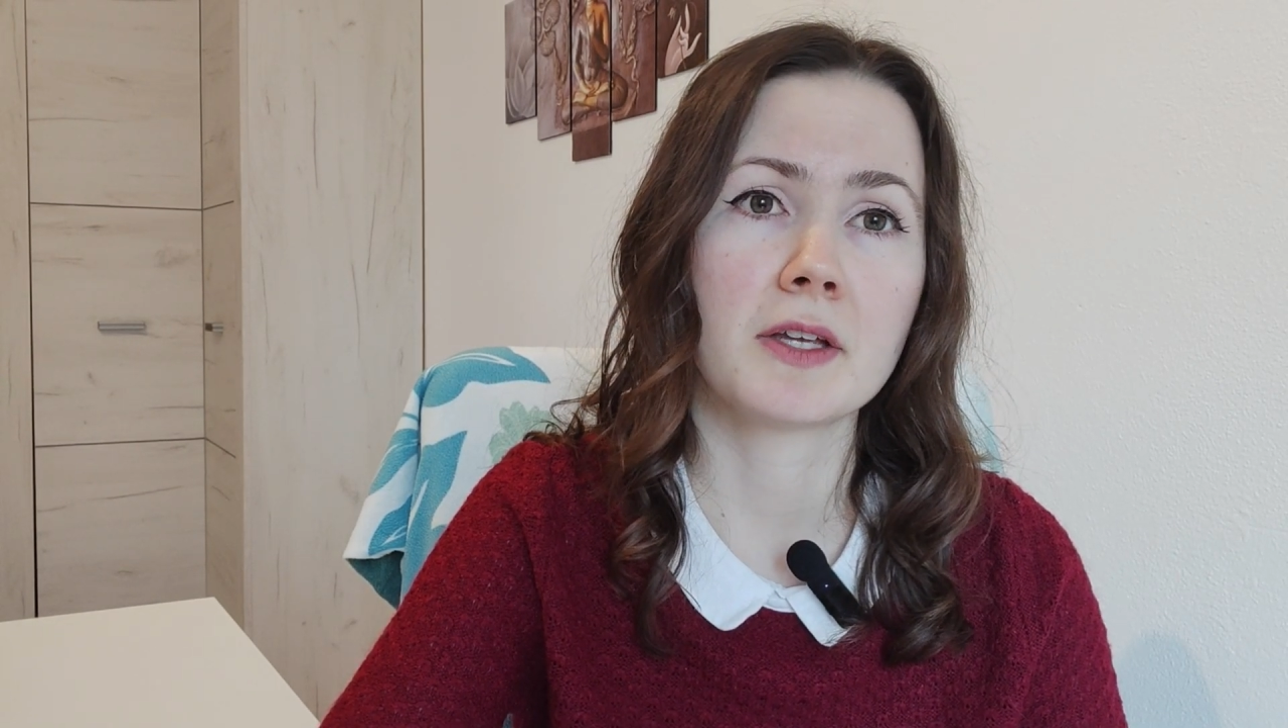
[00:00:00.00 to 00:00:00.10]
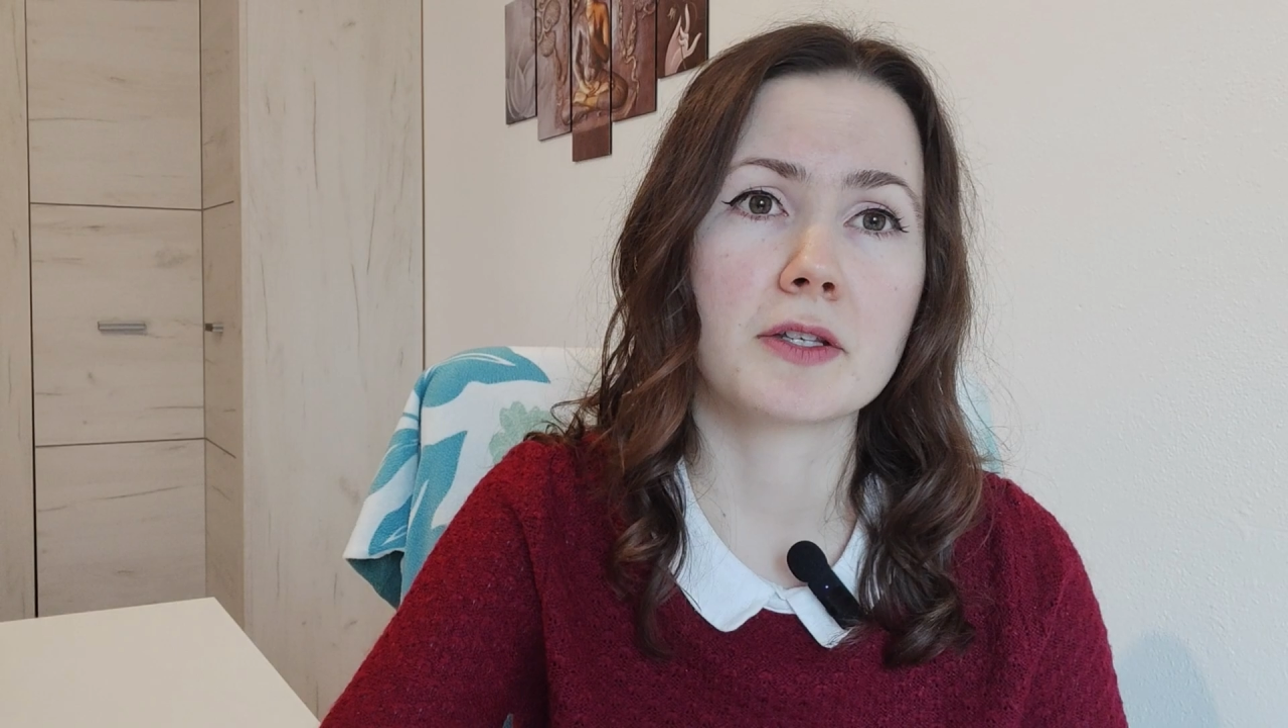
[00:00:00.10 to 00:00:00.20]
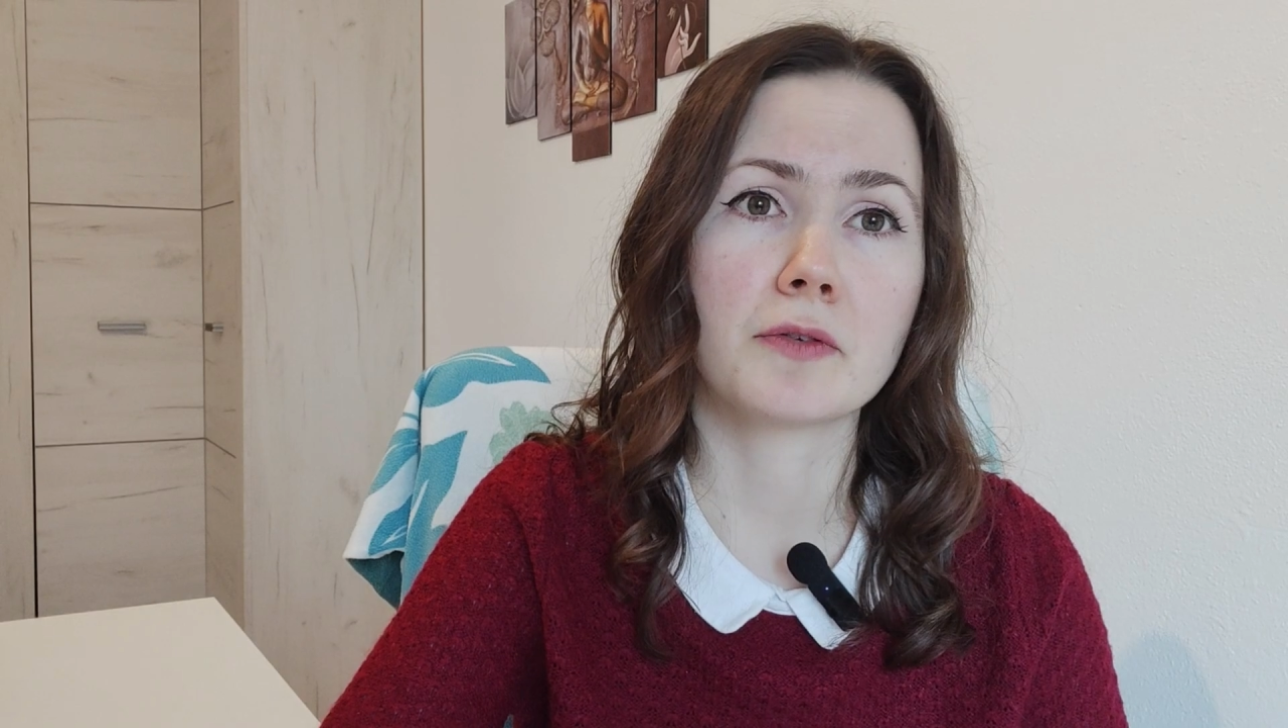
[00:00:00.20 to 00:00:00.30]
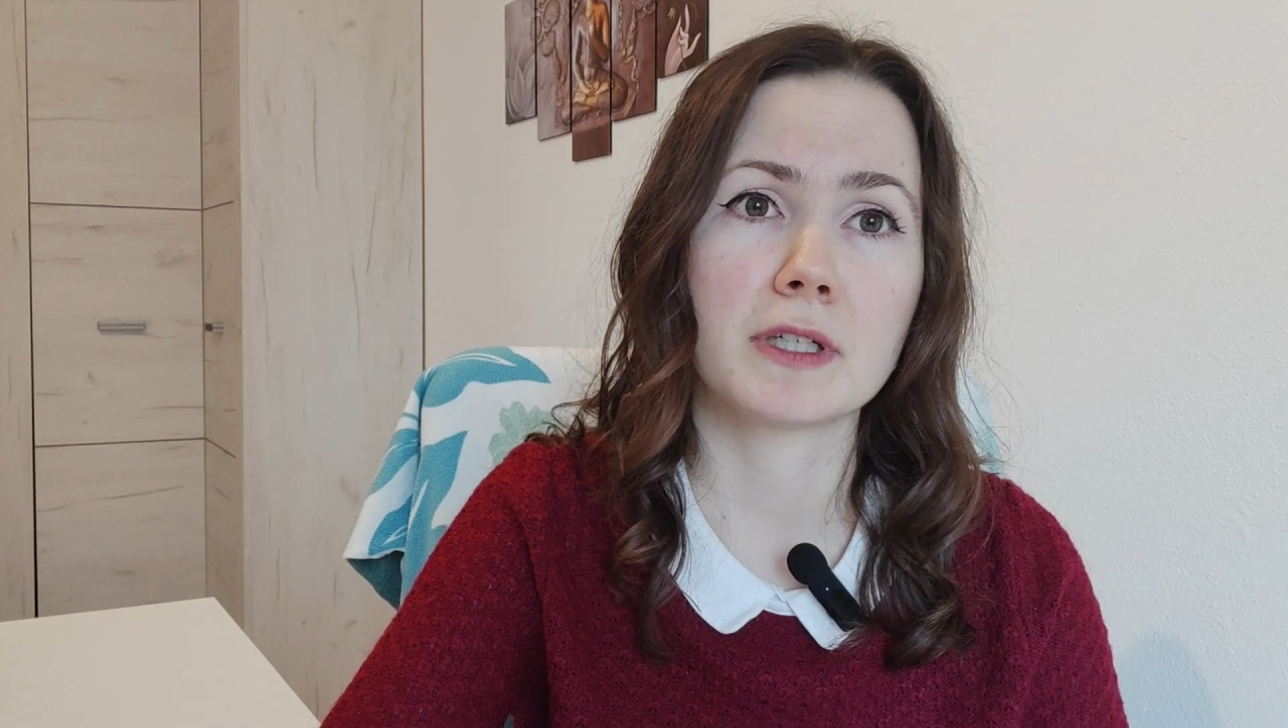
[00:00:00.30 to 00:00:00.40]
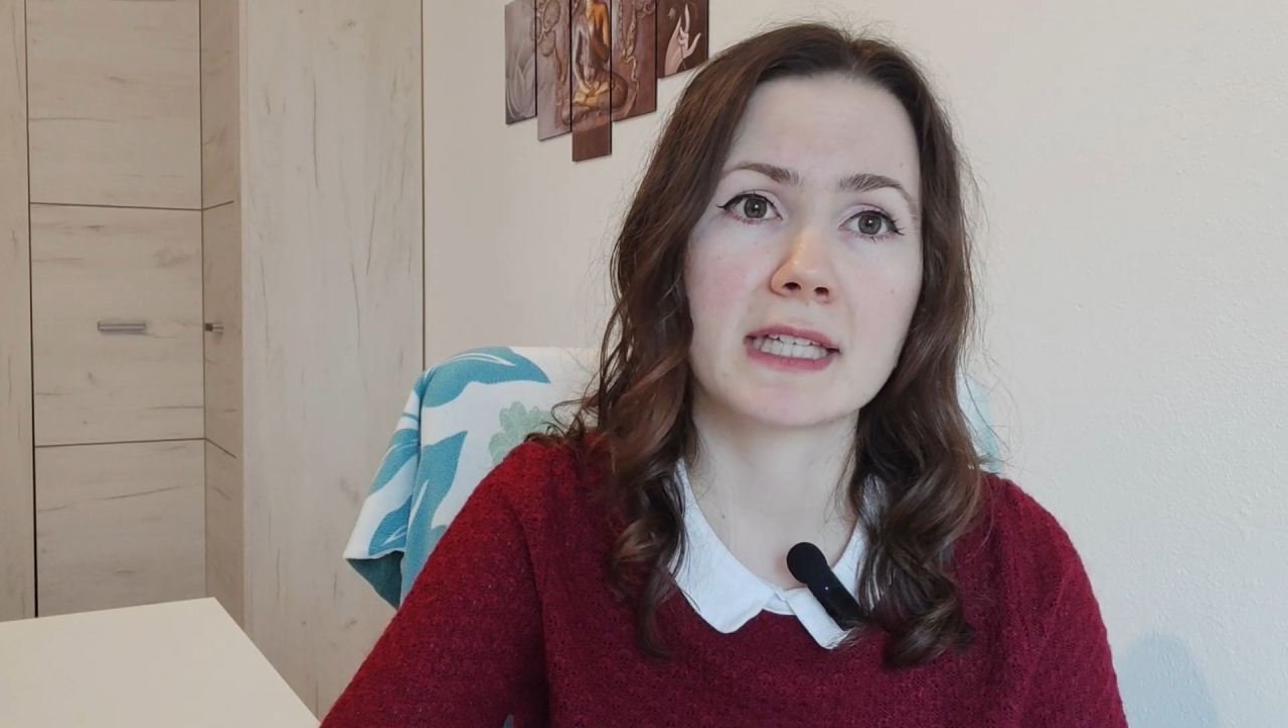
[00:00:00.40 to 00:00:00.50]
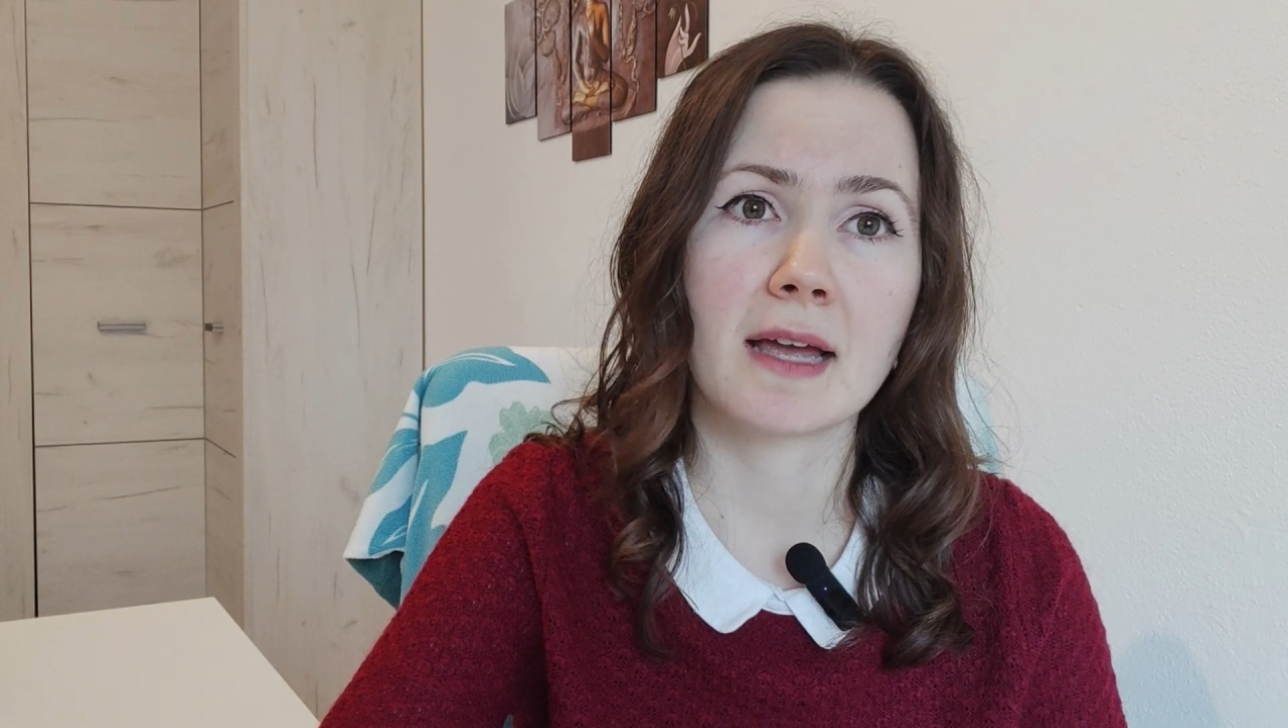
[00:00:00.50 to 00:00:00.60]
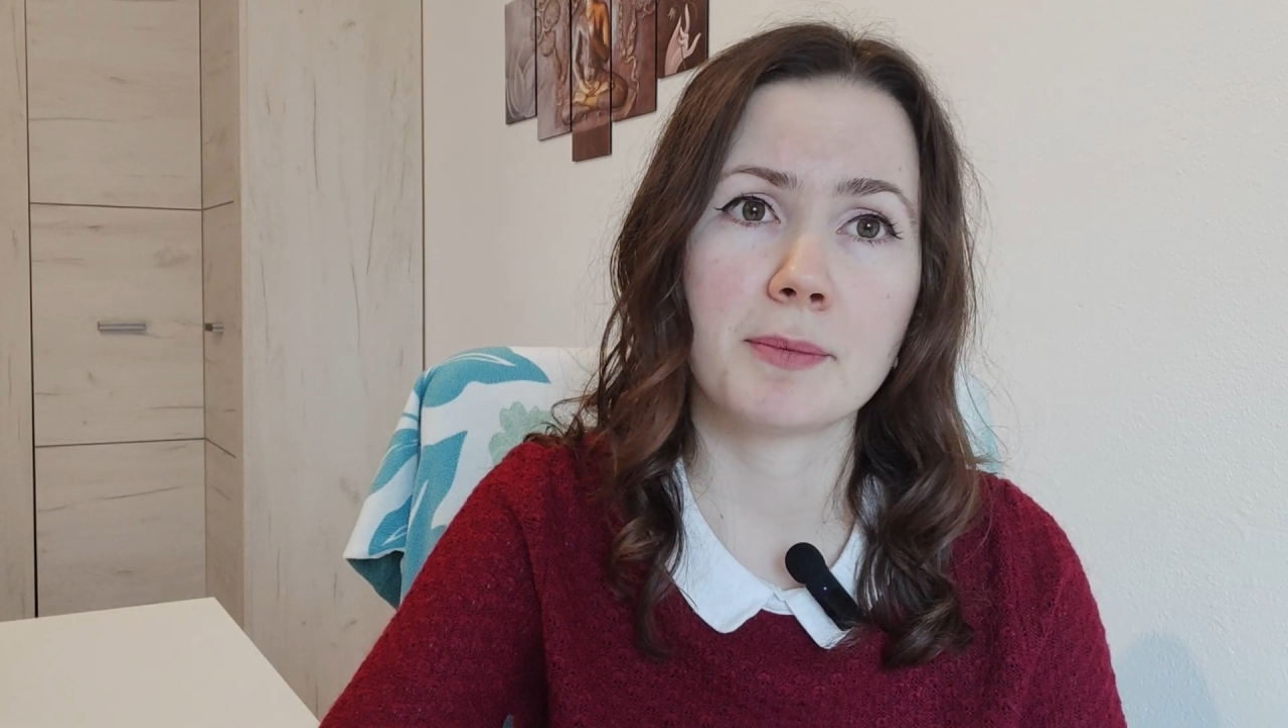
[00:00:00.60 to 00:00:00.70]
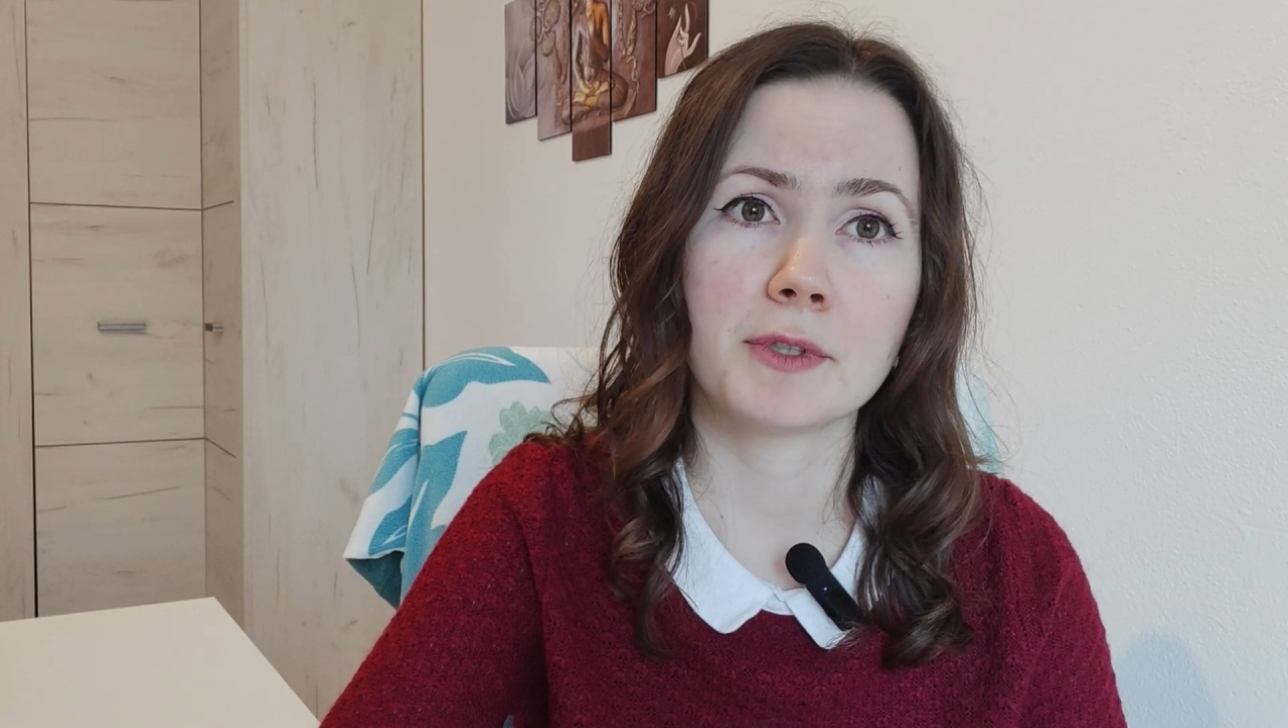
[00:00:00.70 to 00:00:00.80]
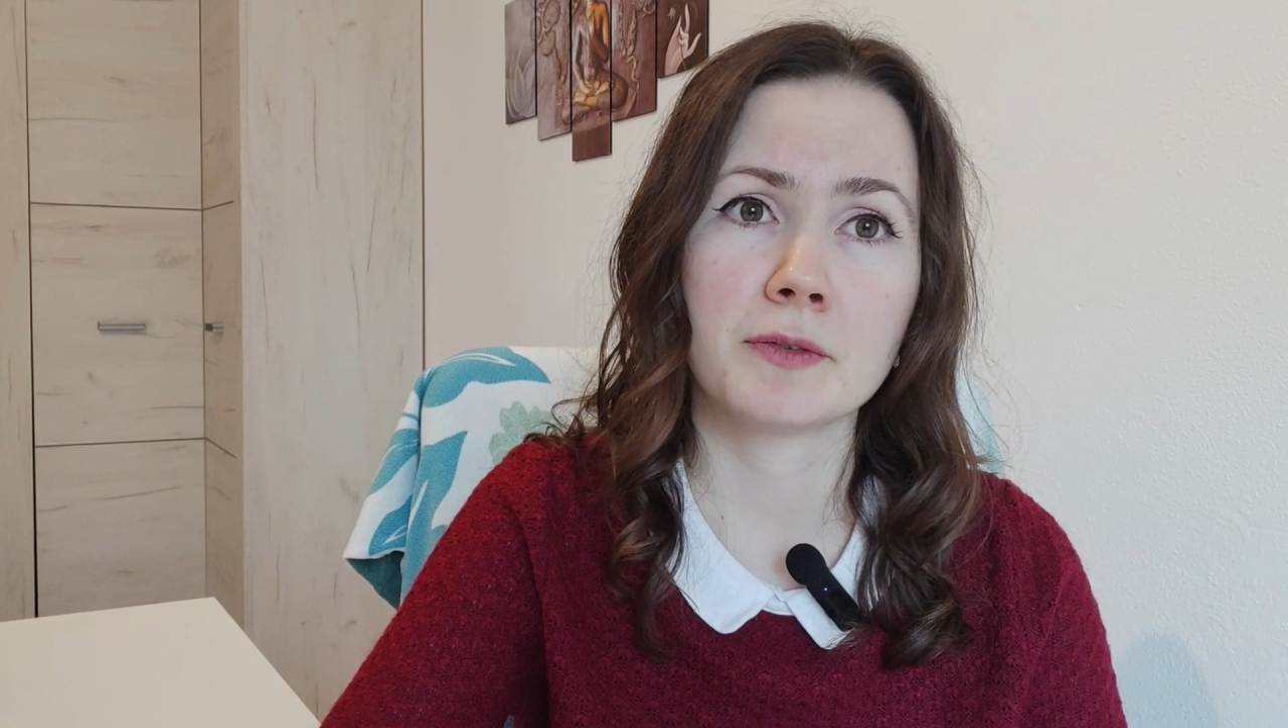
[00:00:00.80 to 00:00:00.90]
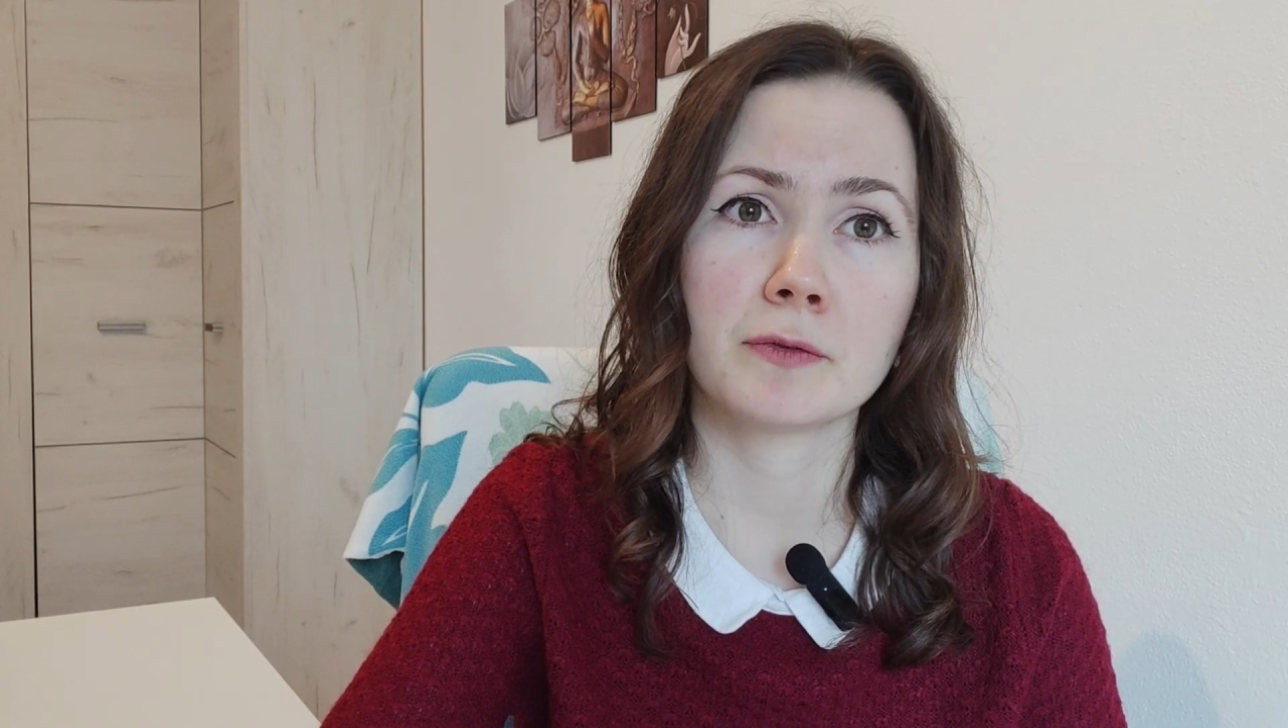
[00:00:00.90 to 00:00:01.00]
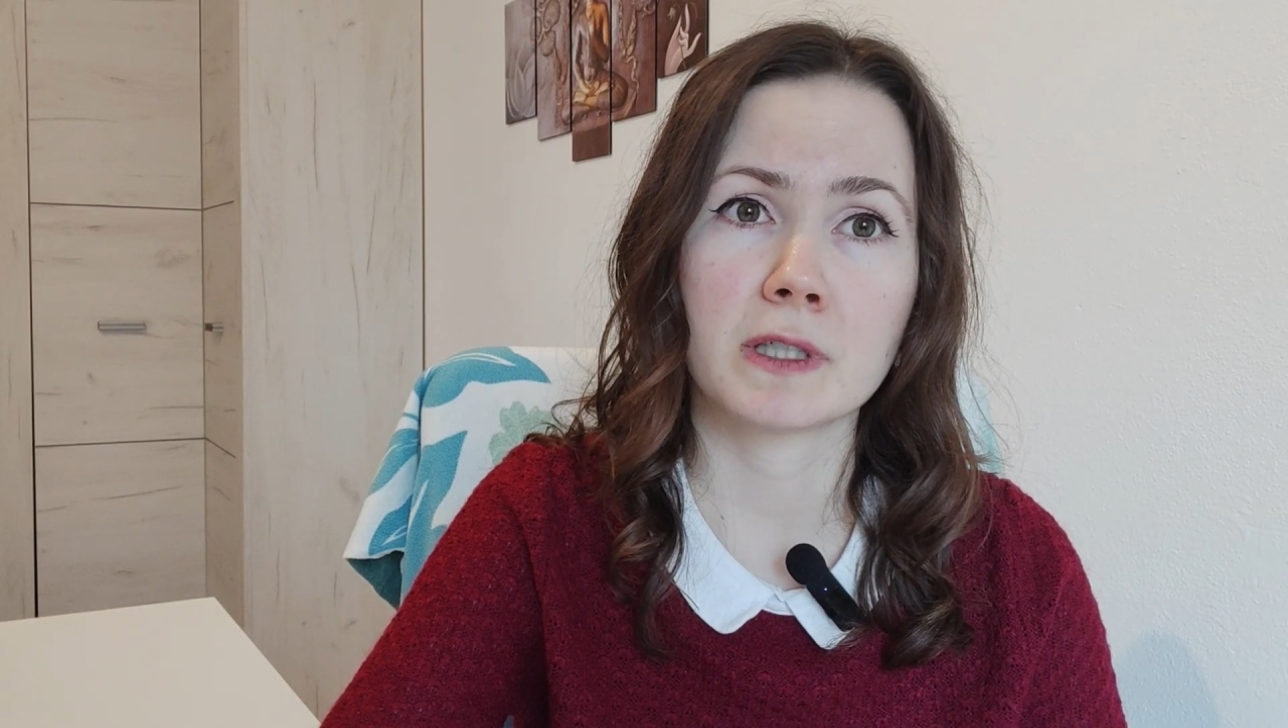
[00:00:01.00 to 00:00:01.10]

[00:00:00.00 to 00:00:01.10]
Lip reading: So what happened